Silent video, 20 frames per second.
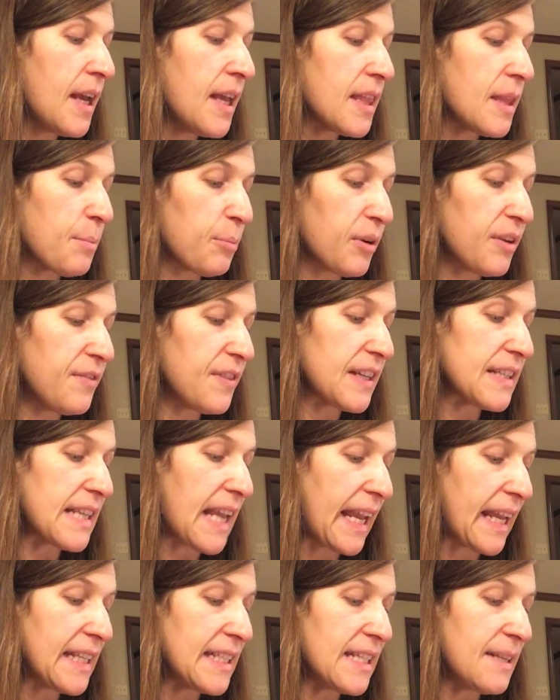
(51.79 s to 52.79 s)
The prefix
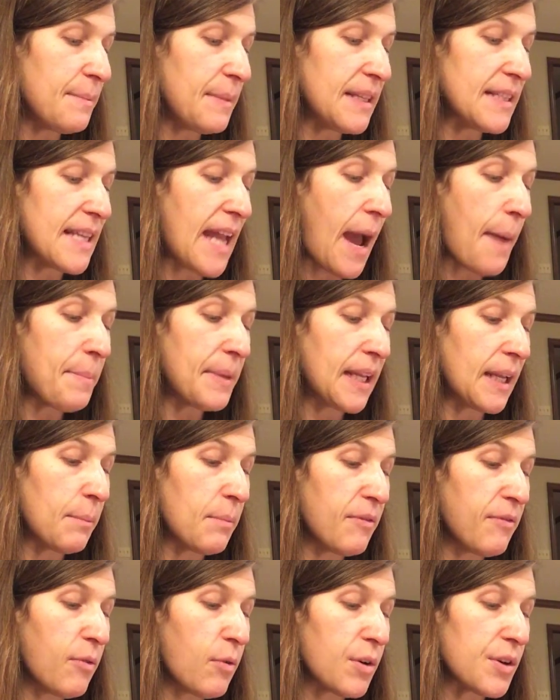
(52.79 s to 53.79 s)
anti means happening
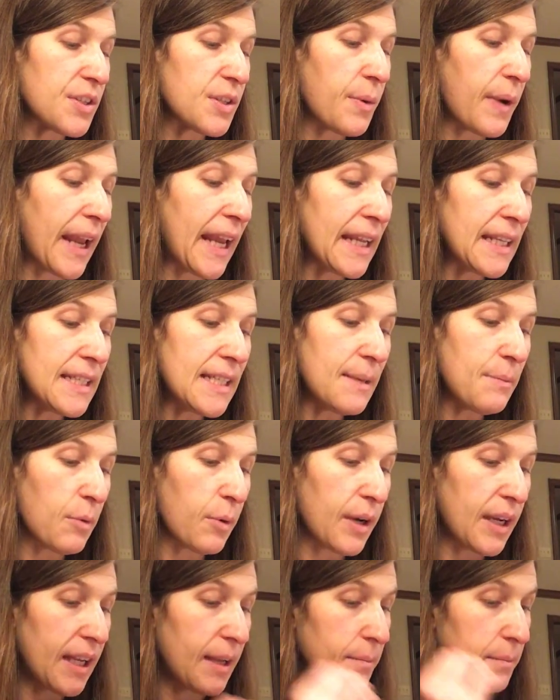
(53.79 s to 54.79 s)
before, so
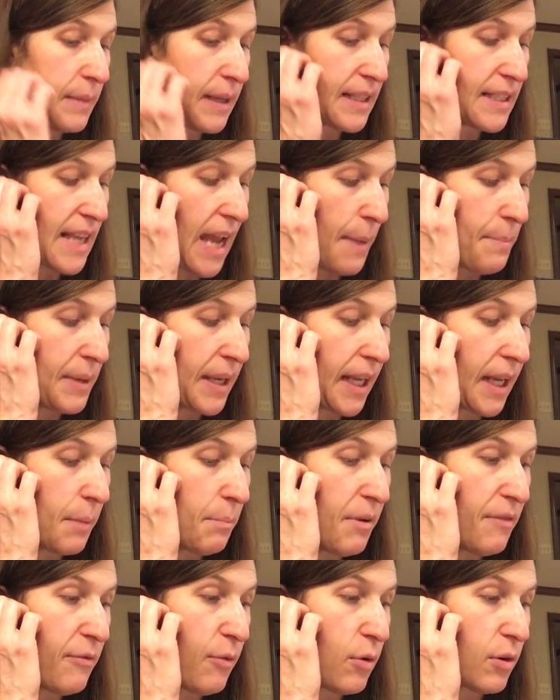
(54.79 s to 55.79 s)
anti-meridian means happening
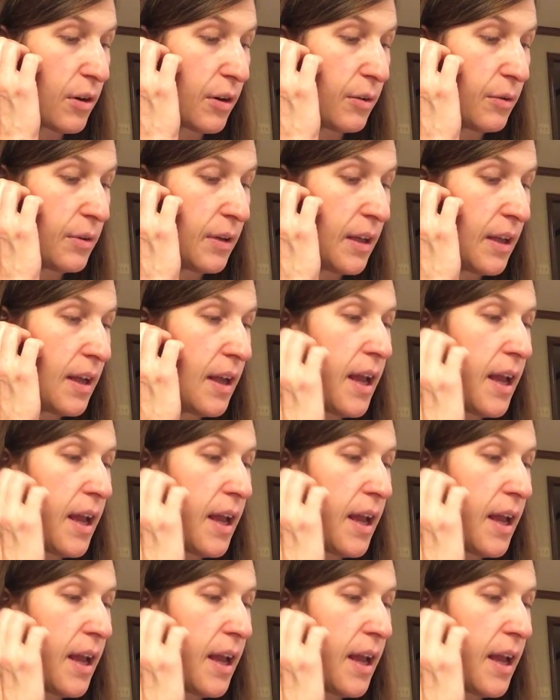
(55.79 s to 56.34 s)
before noon.